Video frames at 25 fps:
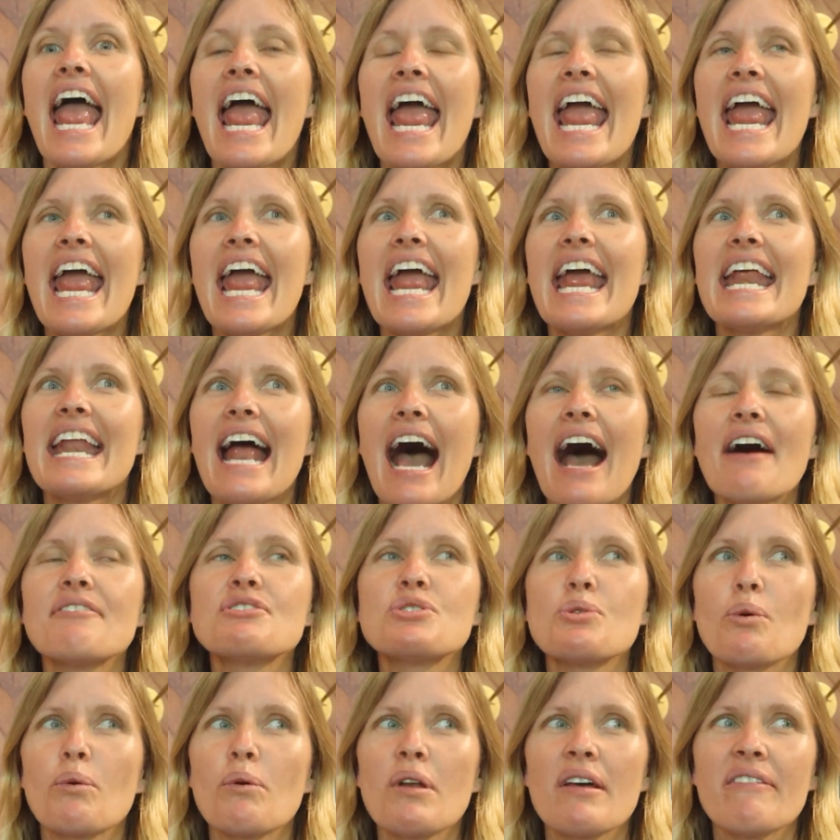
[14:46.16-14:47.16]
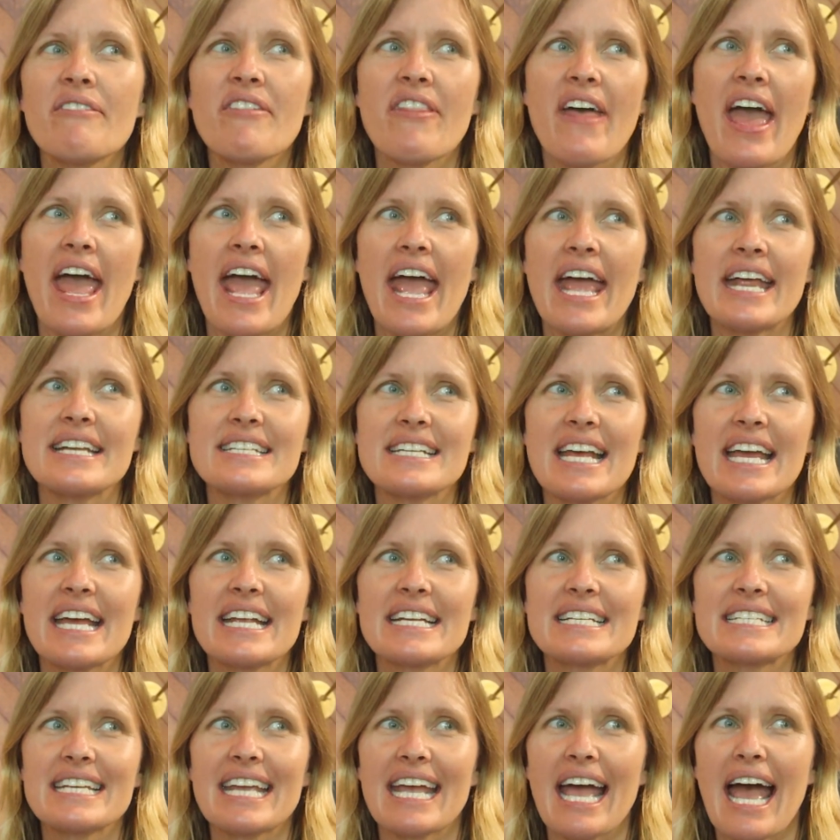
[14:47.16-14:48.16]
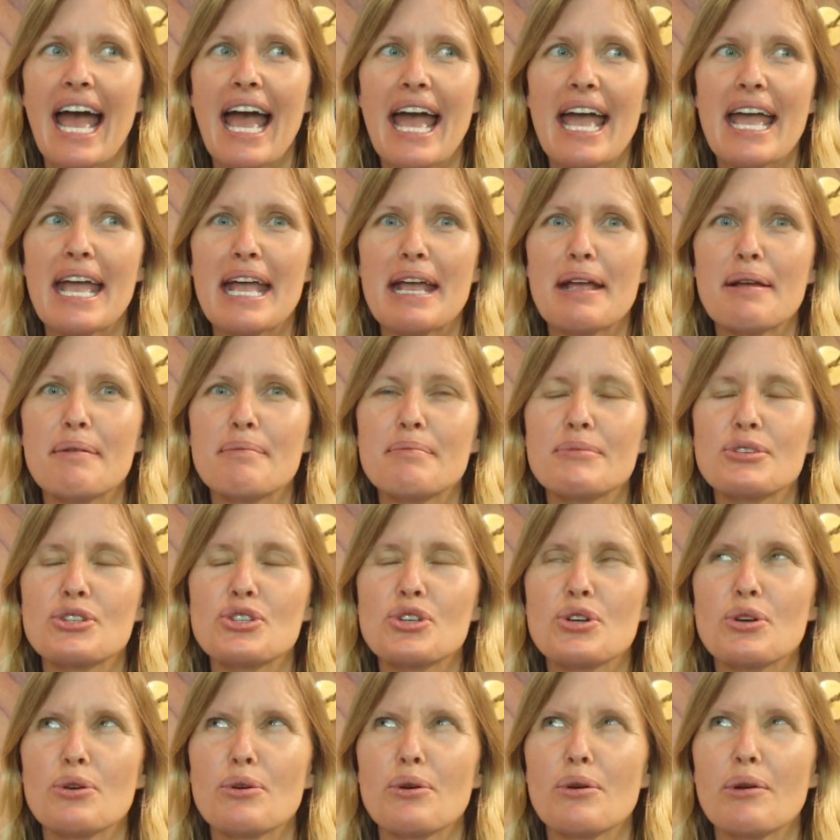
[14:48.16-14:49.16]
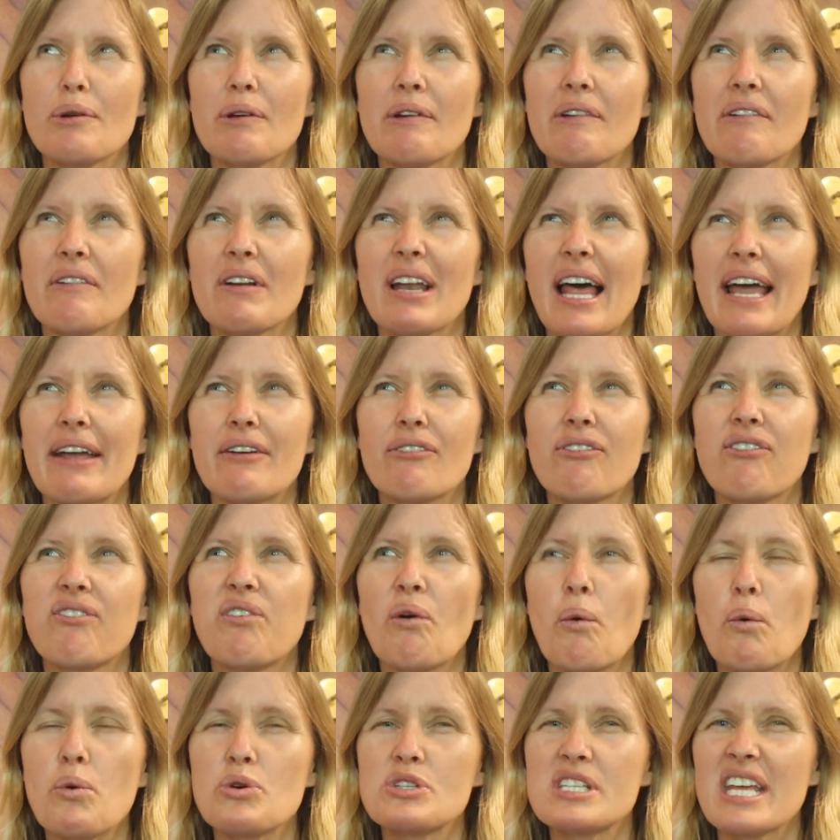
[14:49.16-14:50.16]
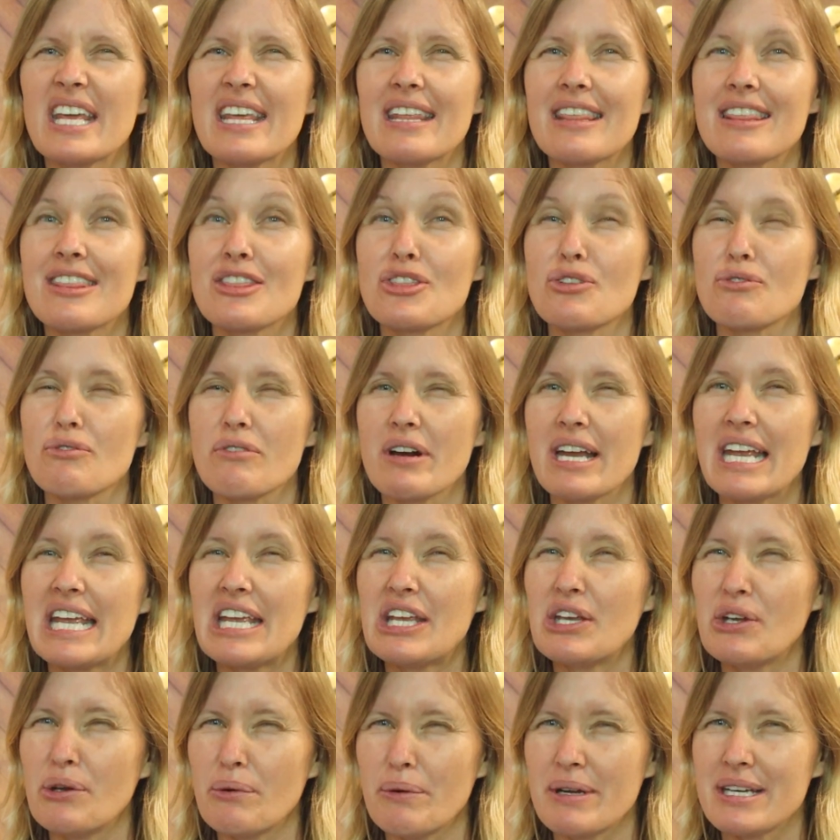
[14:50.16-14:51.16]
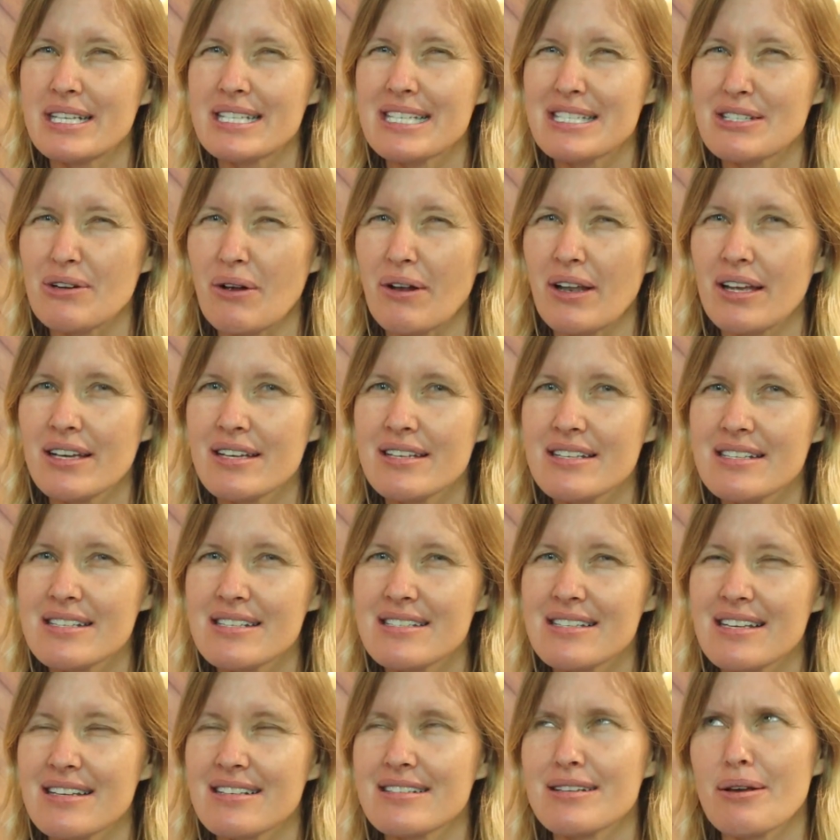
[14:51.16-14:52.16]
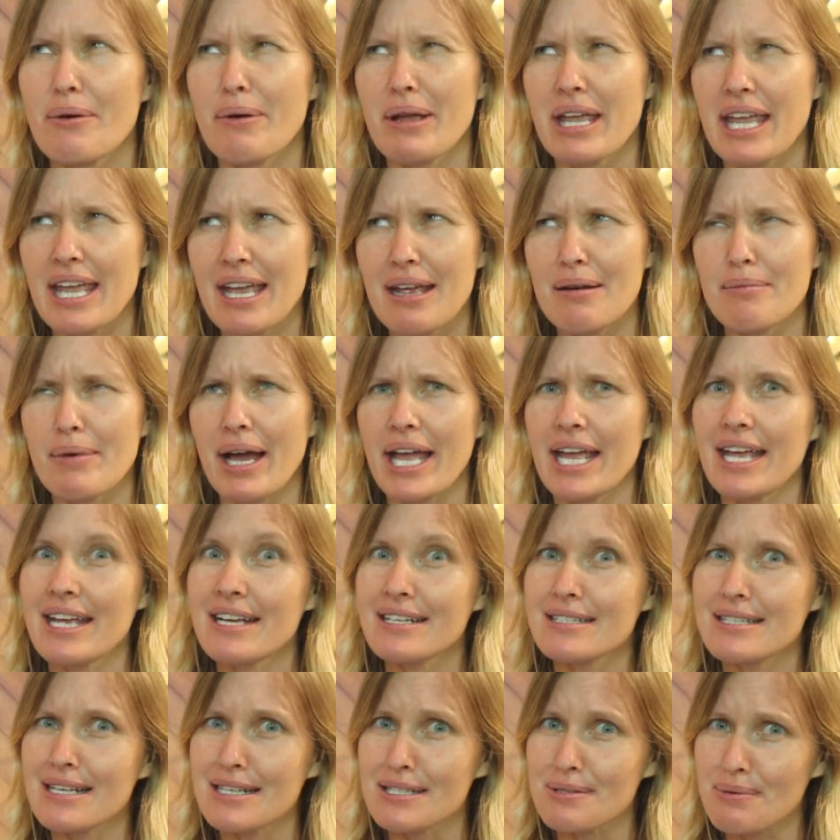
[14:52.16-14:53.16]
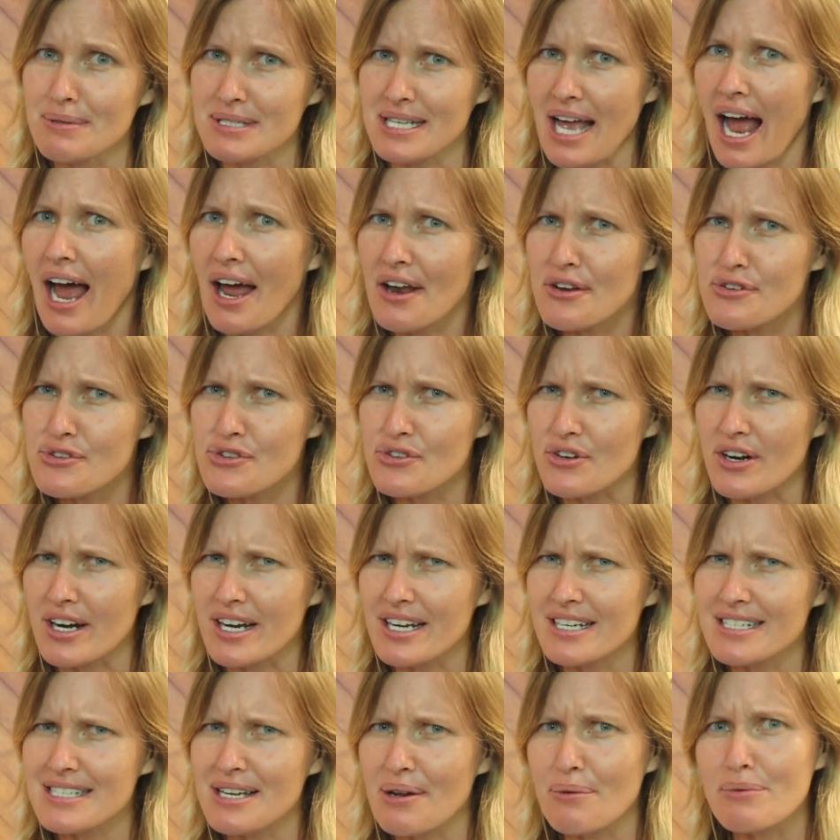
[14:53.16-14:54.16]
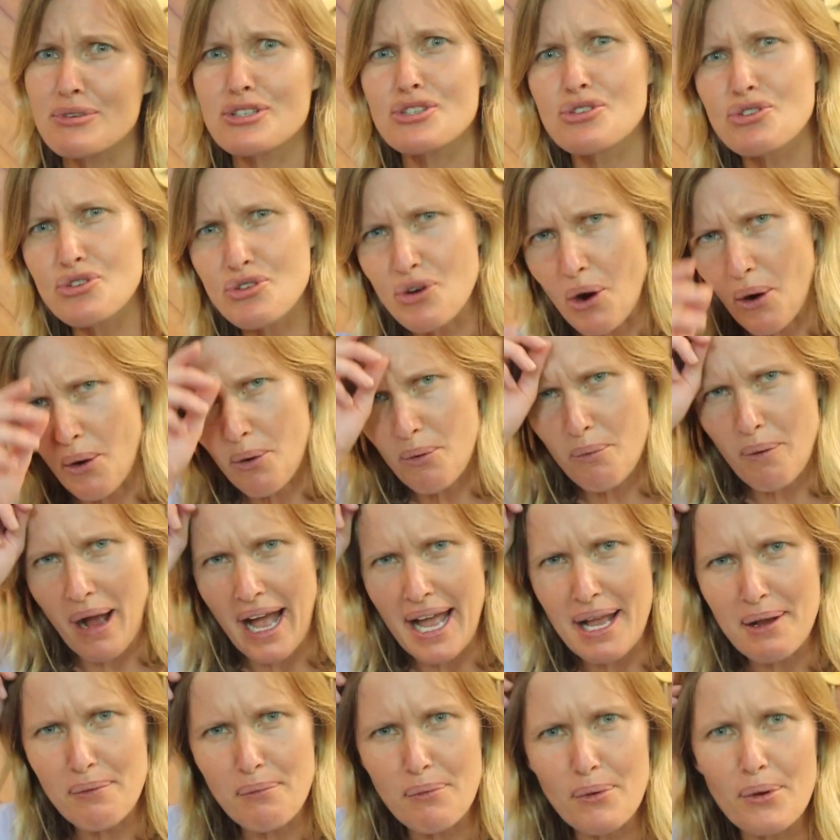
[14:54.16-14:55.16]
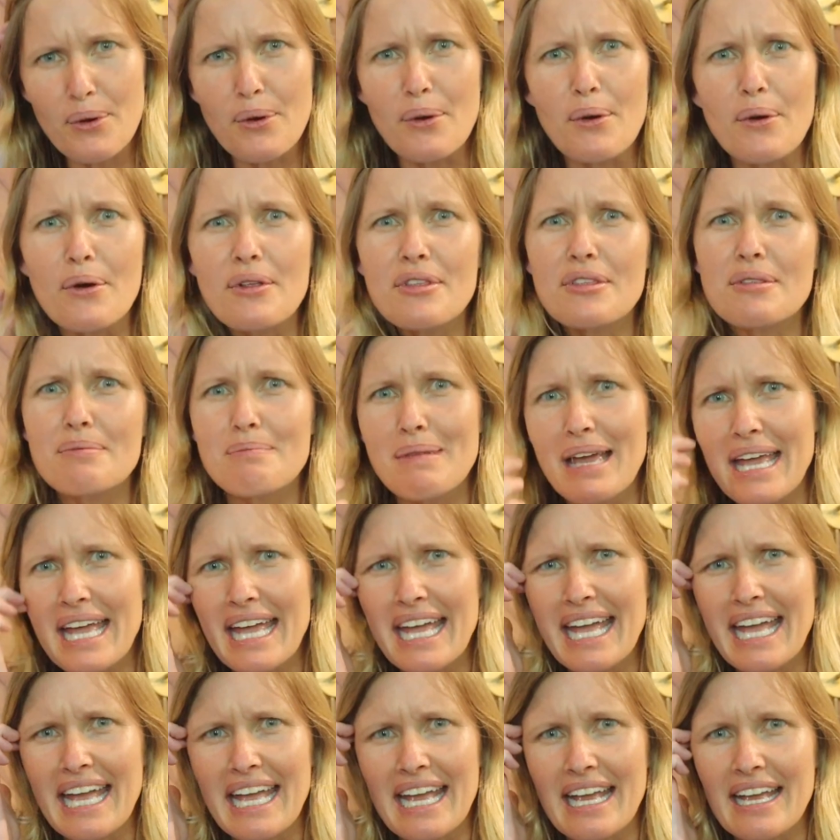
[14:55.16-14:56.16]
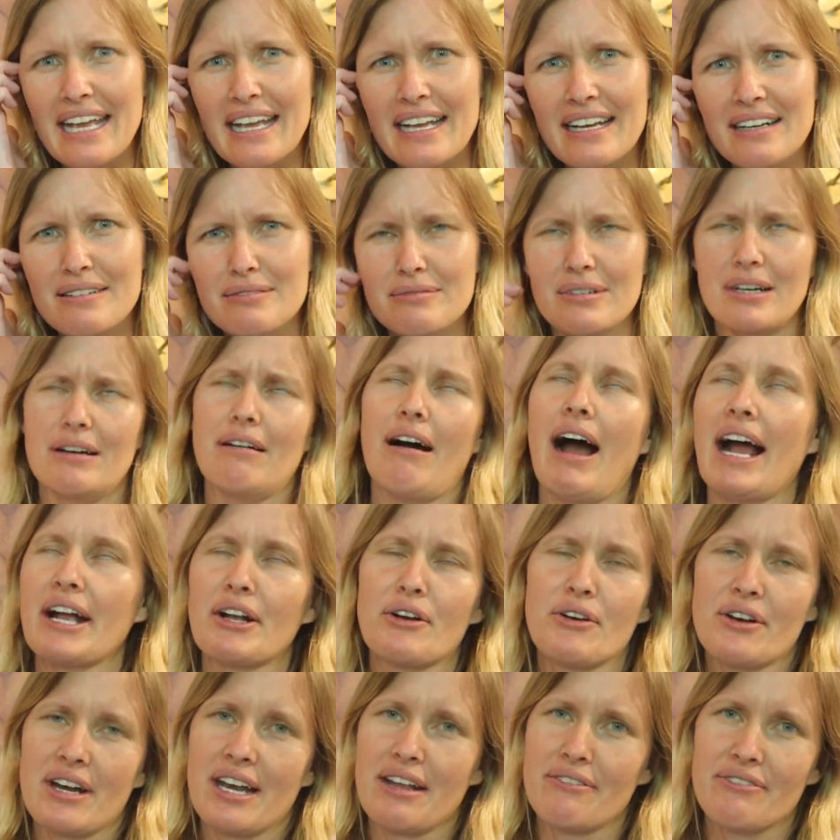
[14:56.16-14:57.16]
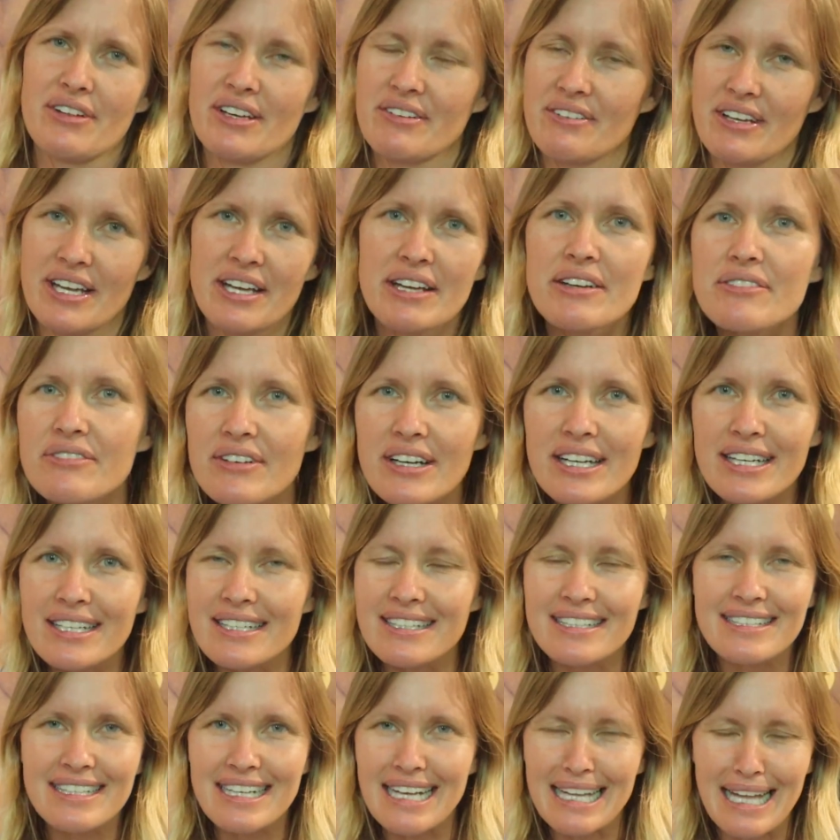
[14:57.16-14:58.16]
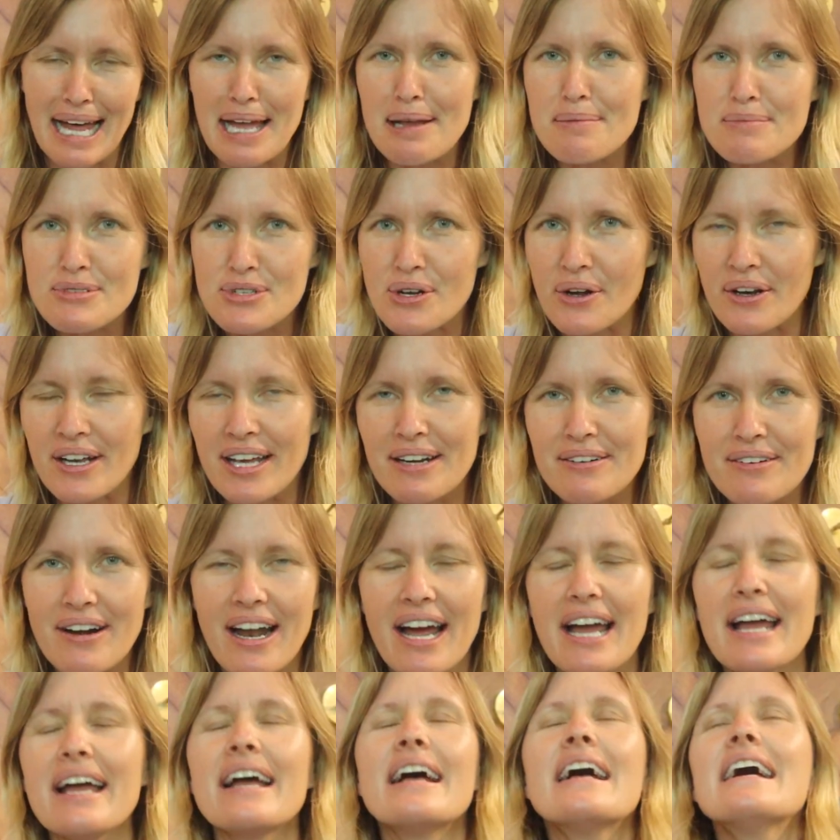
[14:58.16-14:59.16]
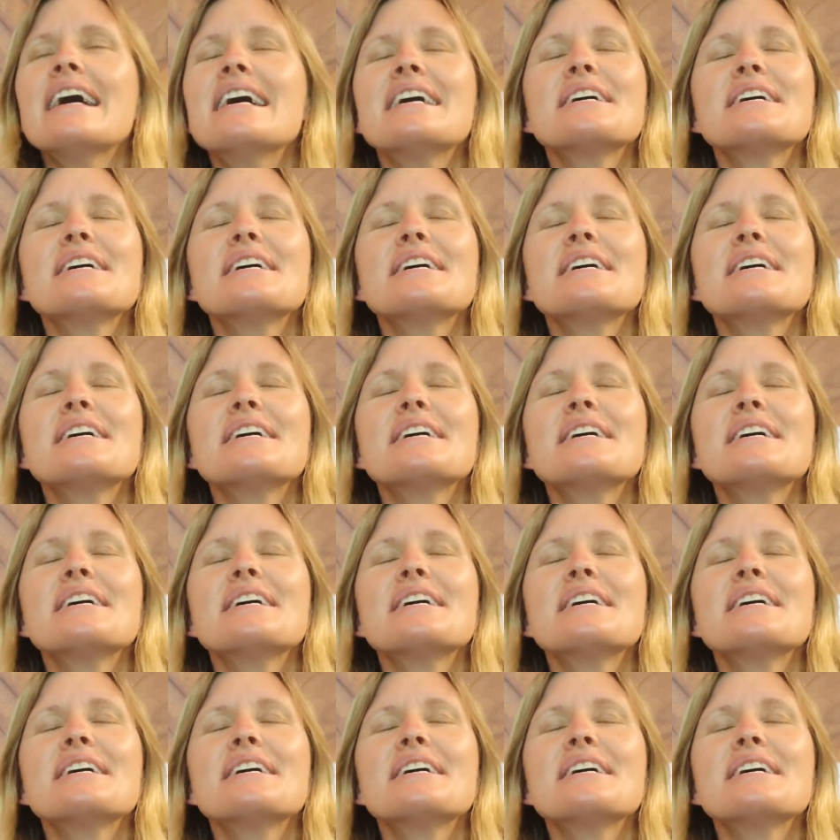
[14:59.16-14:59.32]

And after all of that, it came to like 43 US dollars. So again, my excess was 100. It was no way worth me. Well, I couldn't have even claimed on it, right?